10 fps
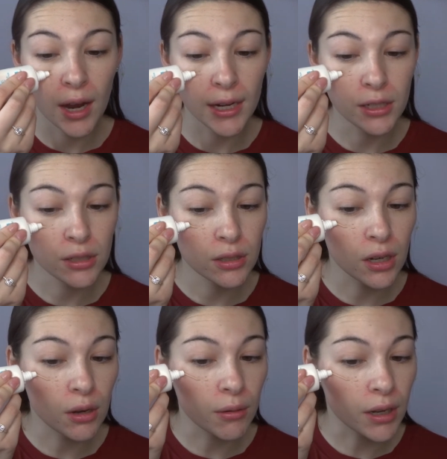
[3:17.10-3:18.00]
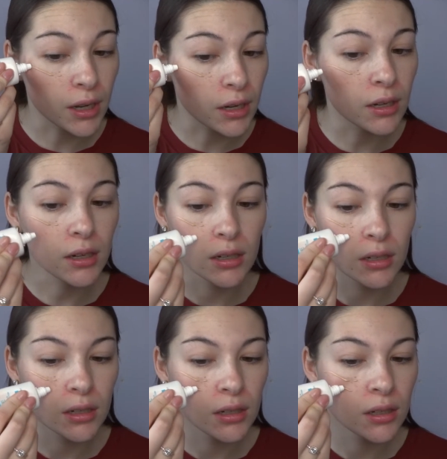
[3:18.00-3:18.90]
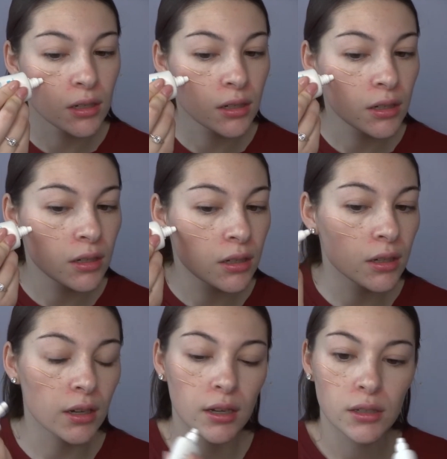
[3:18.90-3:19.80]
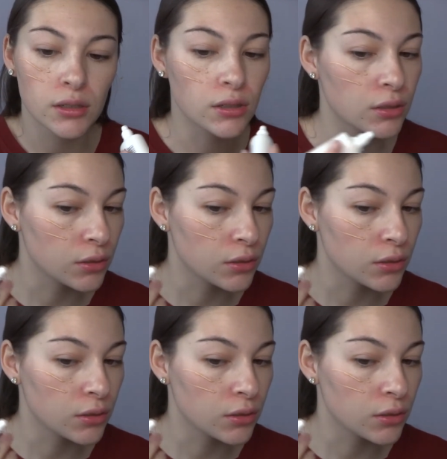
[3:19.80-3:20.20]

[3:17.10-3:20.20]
I just go in and